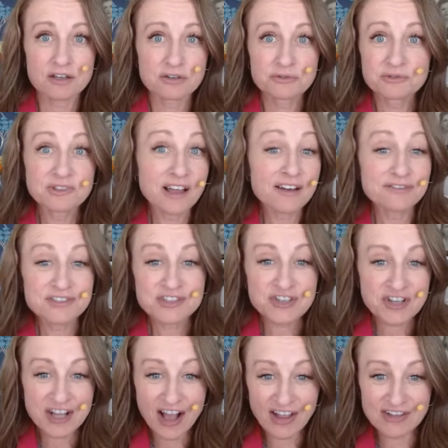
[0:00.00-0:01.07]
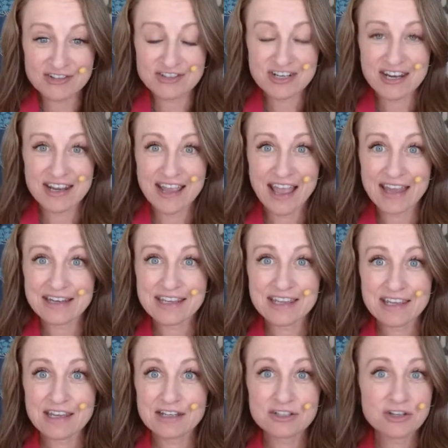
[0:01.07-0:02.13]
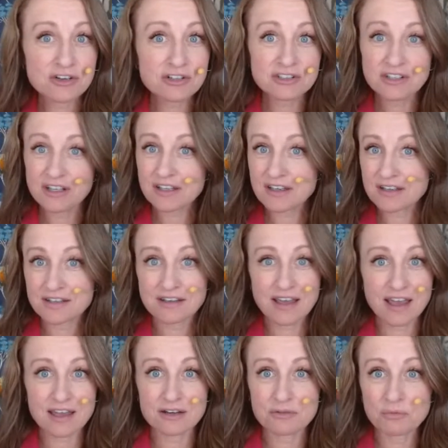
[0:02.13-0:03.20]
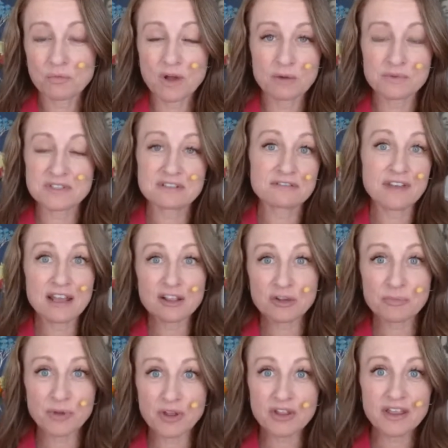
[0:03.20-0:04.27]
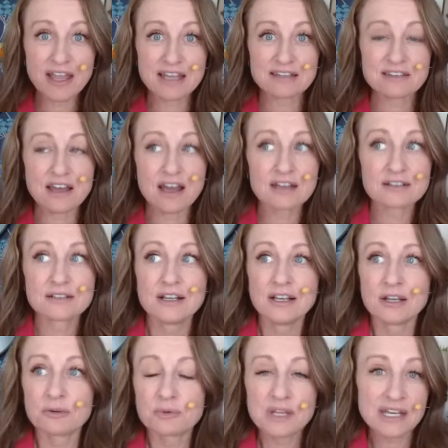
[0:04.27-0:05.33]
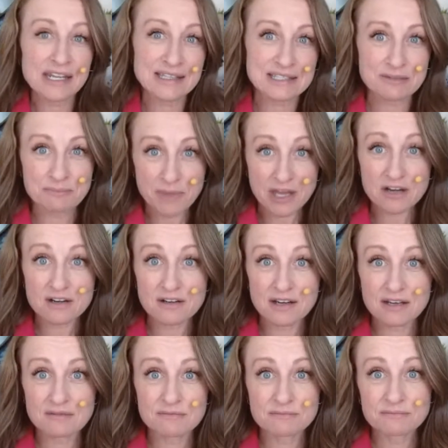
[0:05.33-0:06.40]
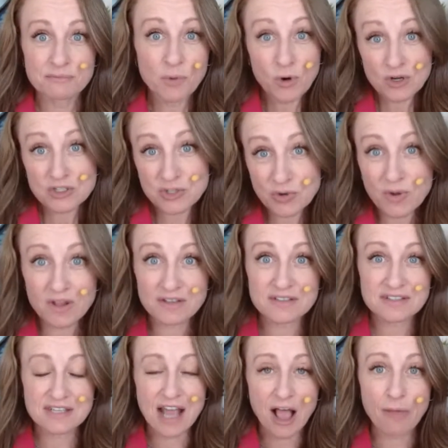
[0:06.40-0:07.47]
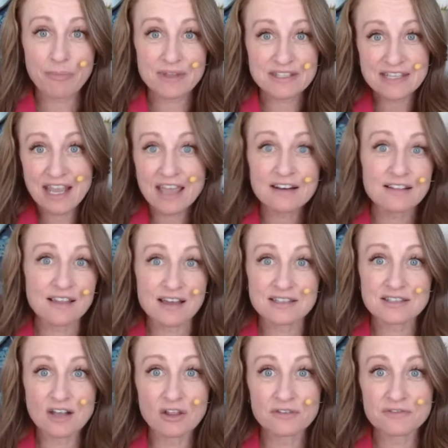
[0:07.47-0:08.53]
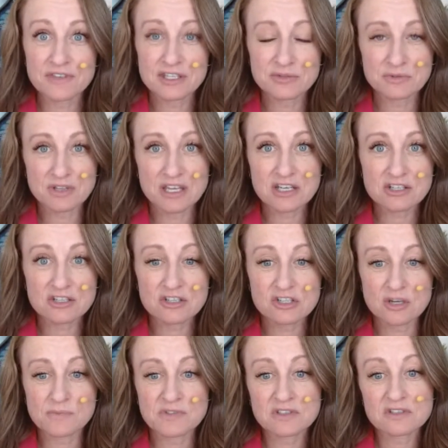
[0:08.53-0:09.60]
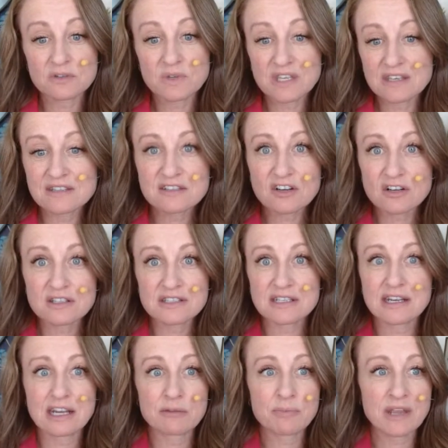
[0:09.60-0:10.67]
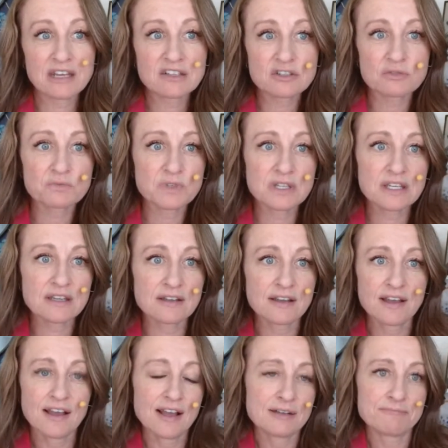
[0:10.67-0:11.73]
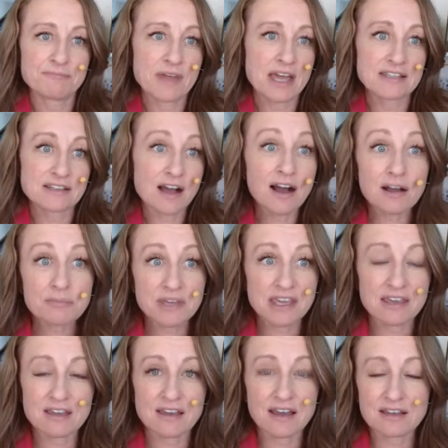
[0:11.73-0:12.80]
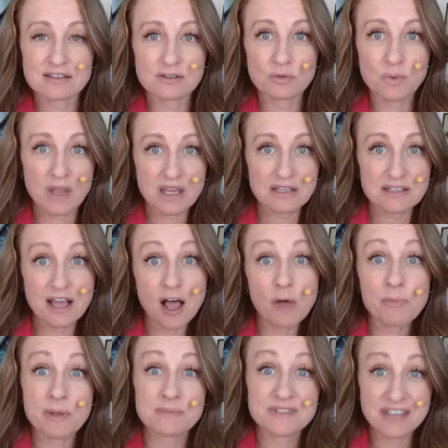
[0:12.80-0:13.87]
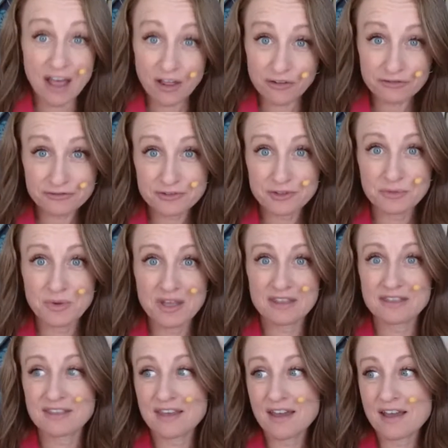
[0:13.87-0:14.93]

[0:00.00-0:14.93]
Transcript: who loves genealogy. And he took a look at what was available and thought, we need some better and more tools to help us analyze all of these relationships. And so he started DNA Painter really as a hobby, as a way to help himself with